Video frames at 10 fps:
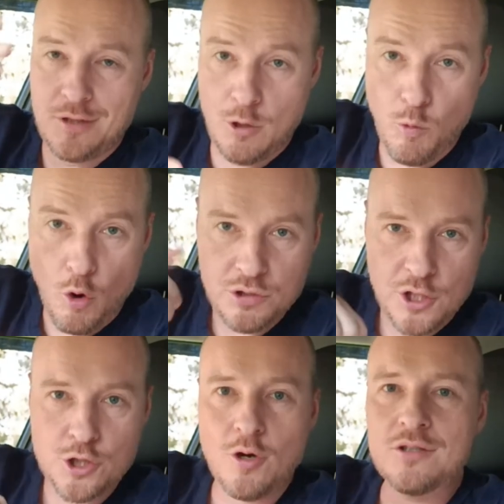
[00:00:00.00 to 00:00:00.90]

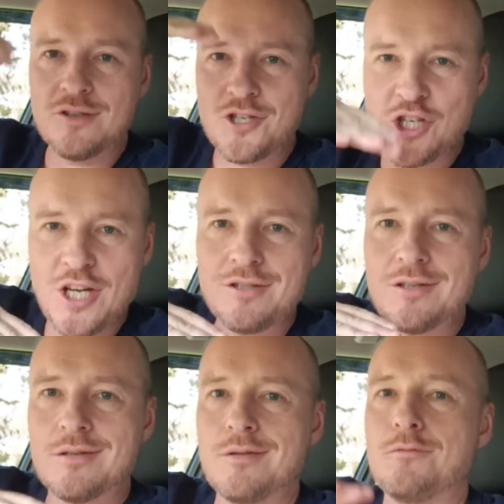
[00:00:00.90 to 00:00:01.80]
quoting John, shit
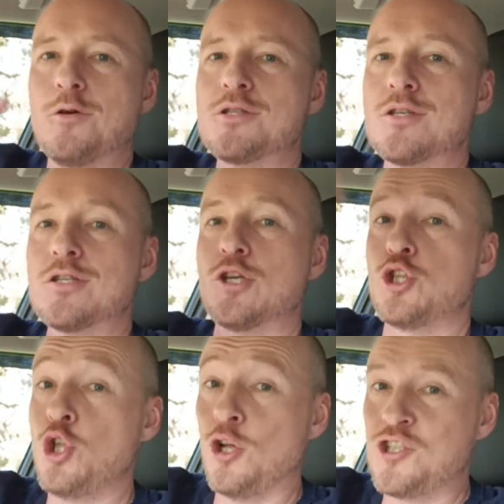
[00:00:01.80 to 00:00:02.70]
versus
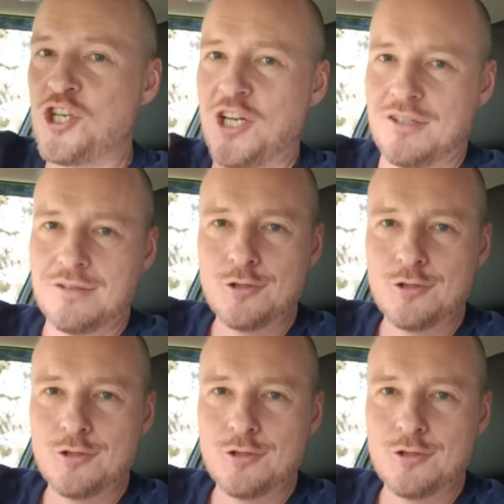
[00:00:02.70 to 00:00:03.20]
not shit.